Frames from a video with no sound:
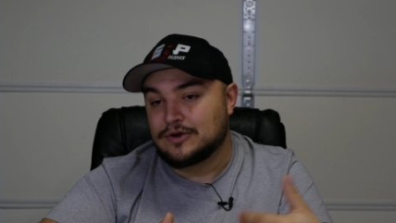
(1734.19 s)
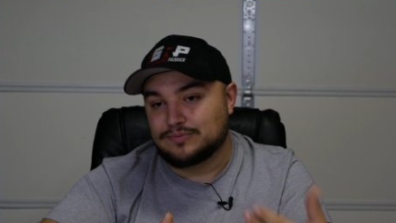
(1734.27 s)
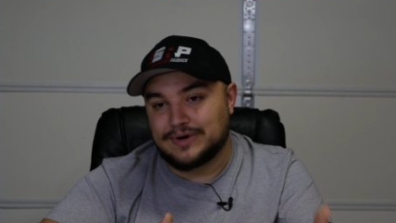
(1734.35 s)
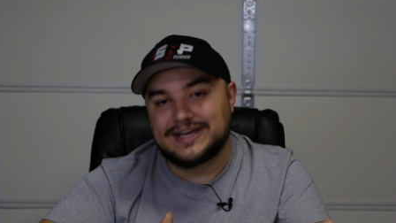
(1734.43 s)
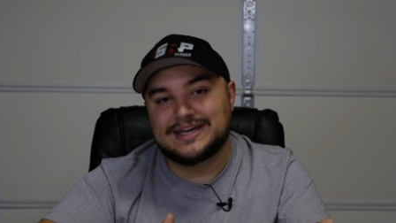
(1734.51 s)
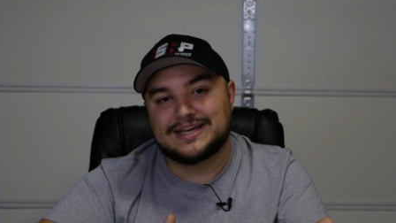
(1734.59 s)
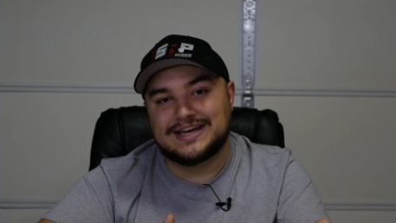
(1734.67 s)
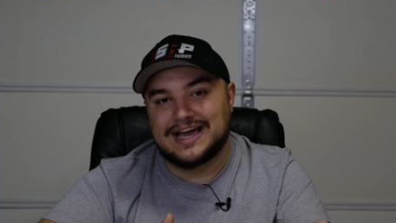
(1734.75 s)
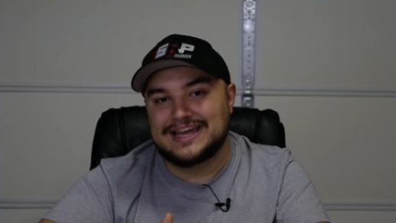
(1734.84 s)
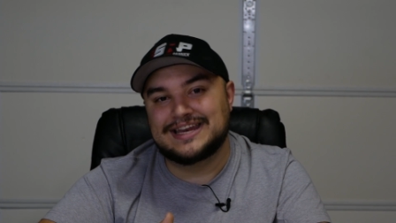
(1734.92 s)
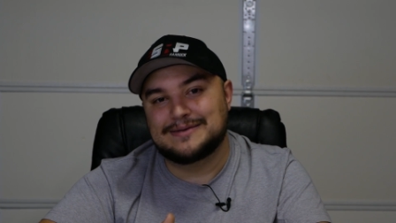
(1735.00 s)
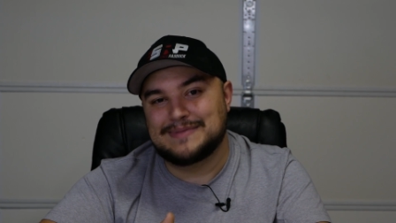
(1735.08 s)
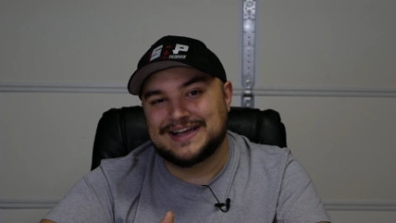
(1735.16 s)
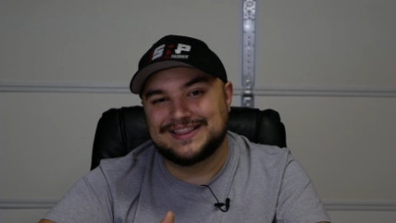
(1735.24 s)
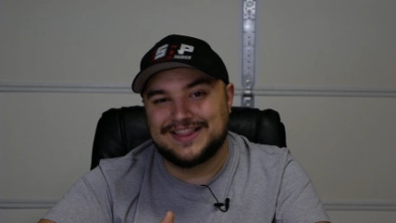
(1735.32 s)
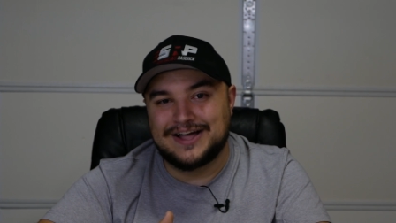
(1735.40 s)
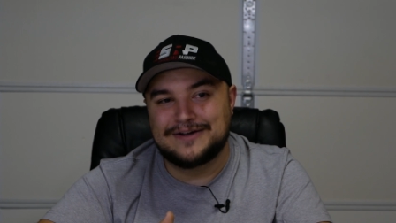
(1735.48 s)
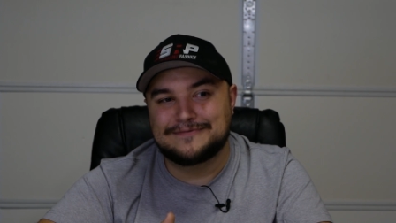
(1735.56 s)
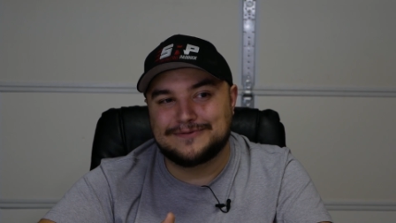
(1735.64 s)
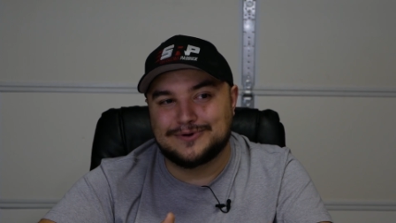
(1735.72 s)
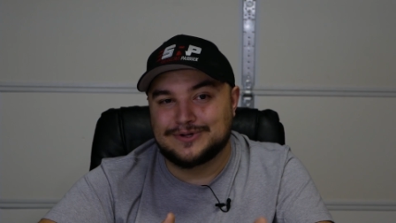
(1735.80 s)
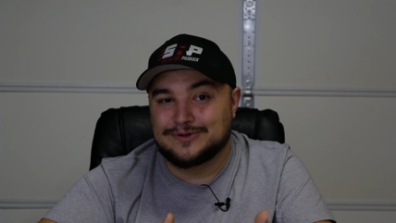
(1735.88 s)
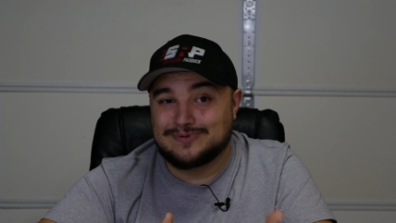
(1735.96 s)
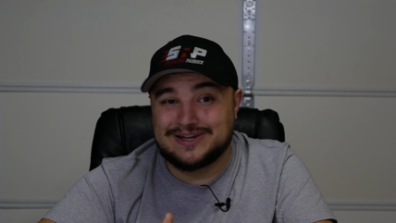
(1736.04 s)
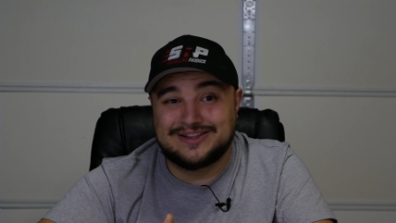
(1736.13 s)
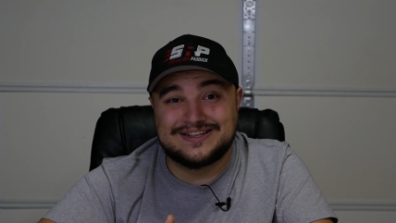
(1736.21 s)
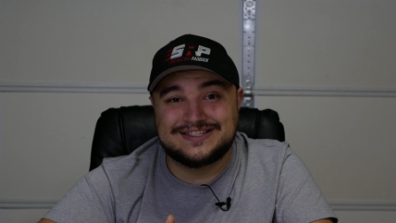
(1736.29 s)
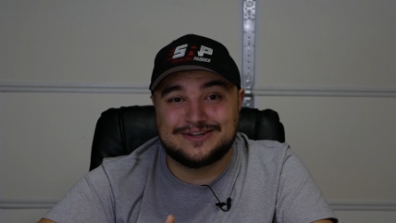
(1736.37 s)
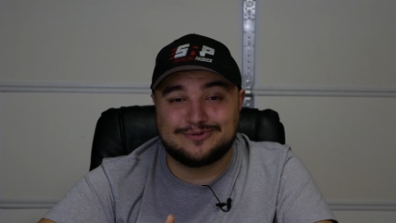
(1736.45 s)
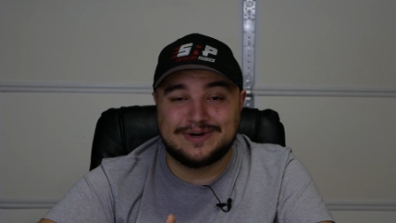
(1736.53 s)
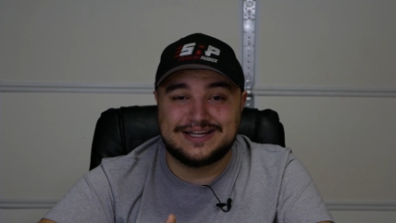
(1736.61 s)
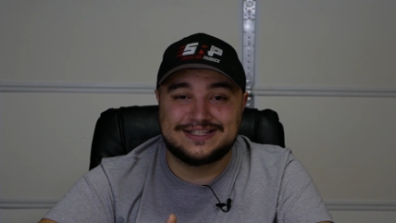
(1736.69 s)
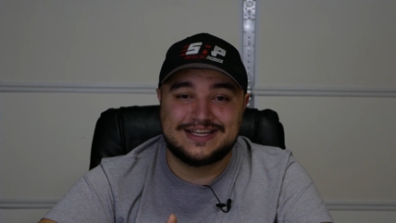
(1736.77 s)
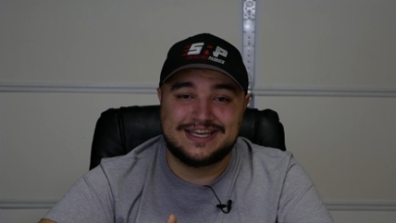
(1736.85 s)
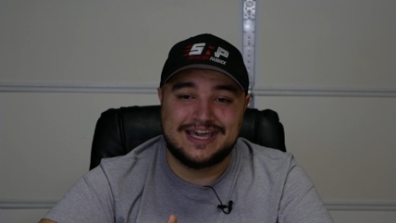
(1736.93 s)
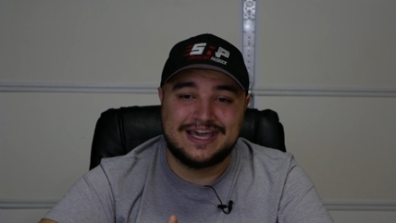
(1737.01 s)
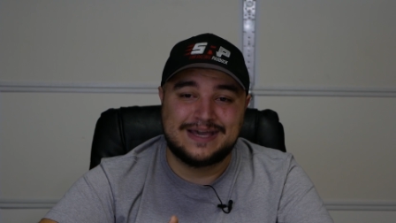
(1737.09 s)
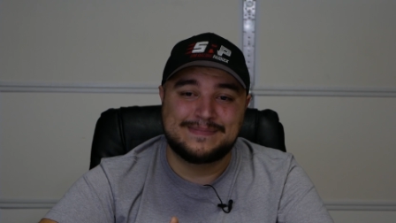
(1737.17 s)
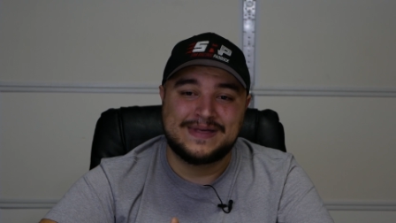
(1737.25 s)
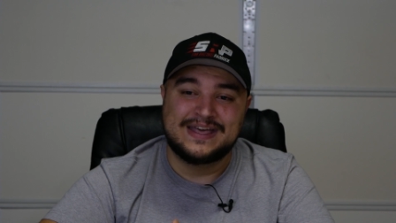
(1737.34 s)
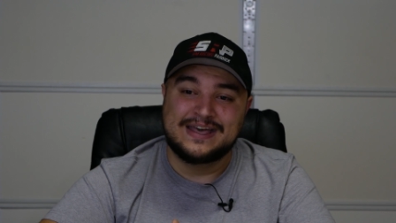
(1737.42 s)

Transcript: reigniting my love for the realistic racing game.